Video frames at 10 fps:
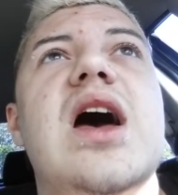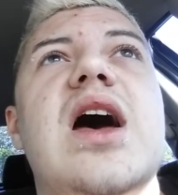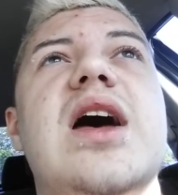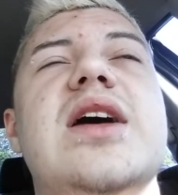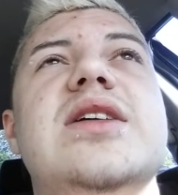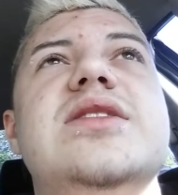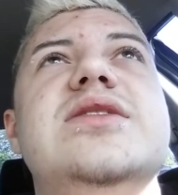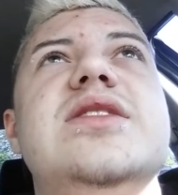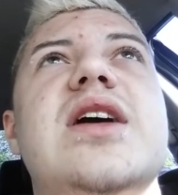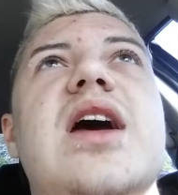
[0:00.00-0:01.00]

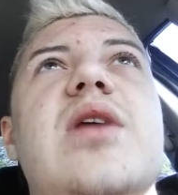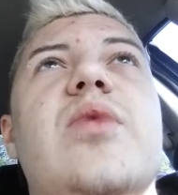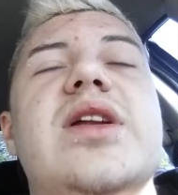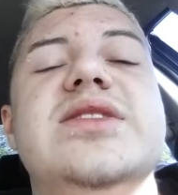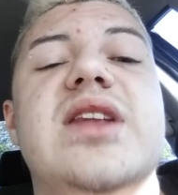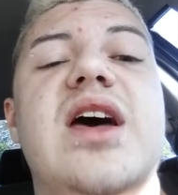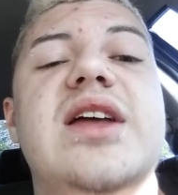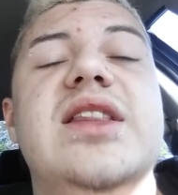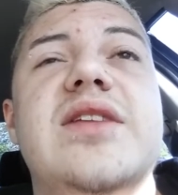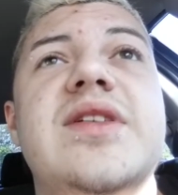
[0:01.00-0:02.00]
and what it's
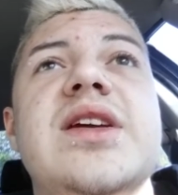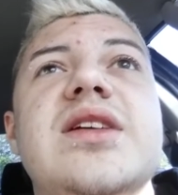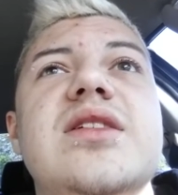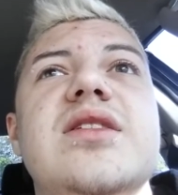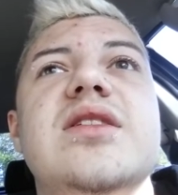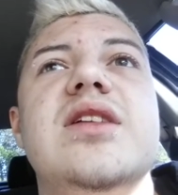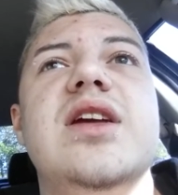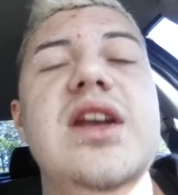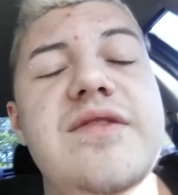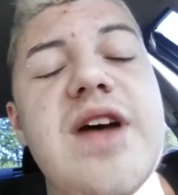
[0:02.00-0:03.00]
like living
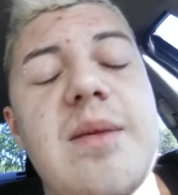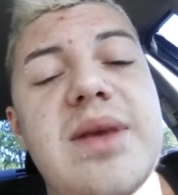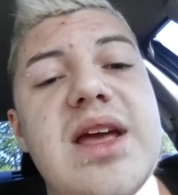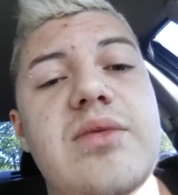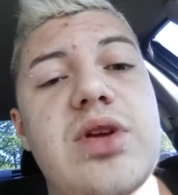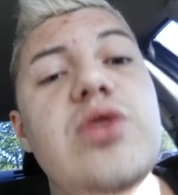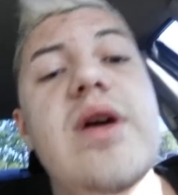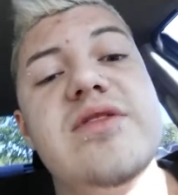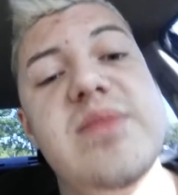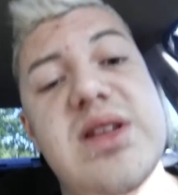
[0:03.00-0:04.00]
in a family where you
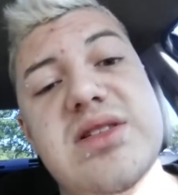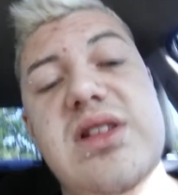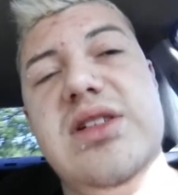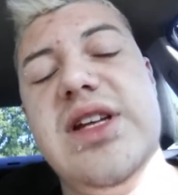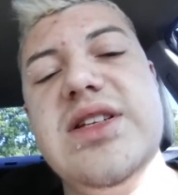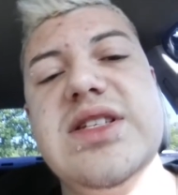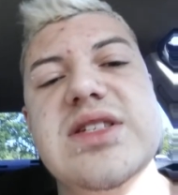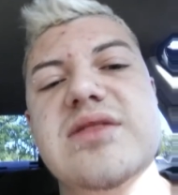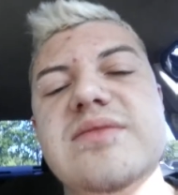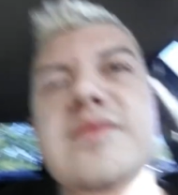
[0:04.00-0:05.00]
have the mental
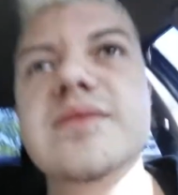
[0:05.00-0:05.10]
illness